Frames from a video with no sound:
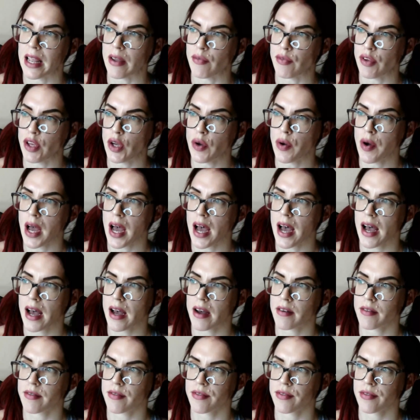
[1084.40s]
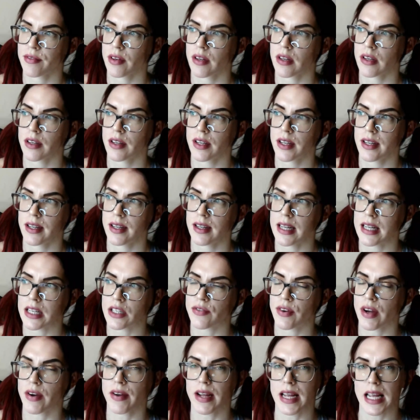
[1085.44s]
If you have,
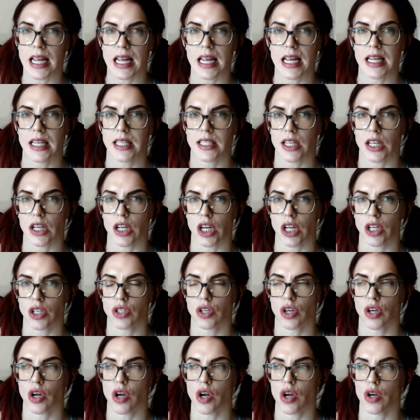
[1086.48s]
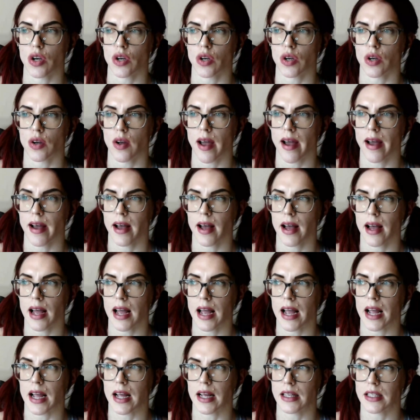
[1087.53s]
it's very easy to
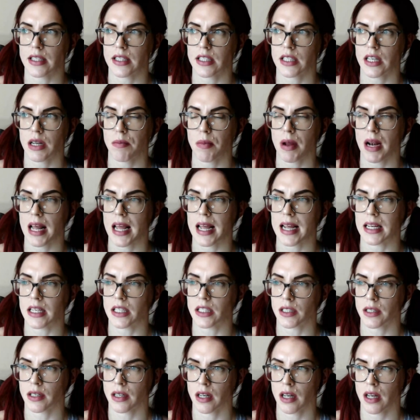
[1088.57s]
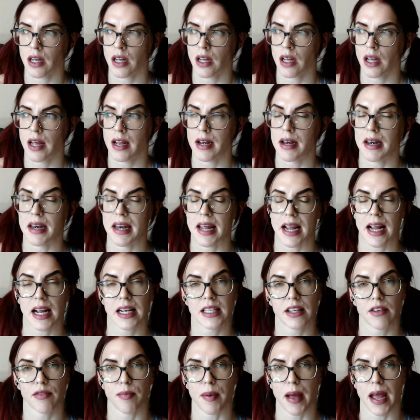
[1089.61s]
eh, stimulate
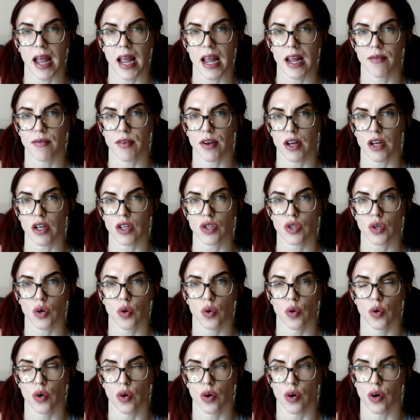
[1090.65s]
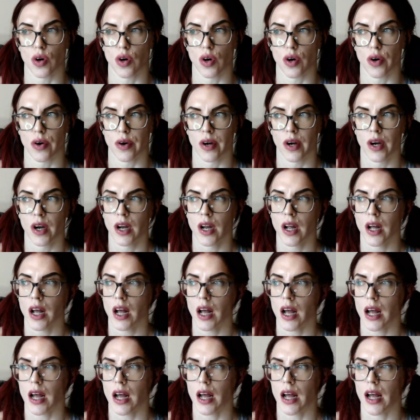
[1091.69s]
negative behaviors or
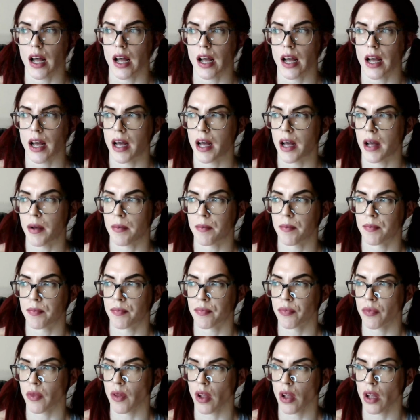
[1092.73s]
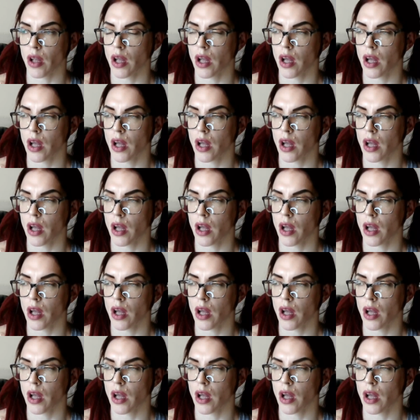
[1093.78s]
um,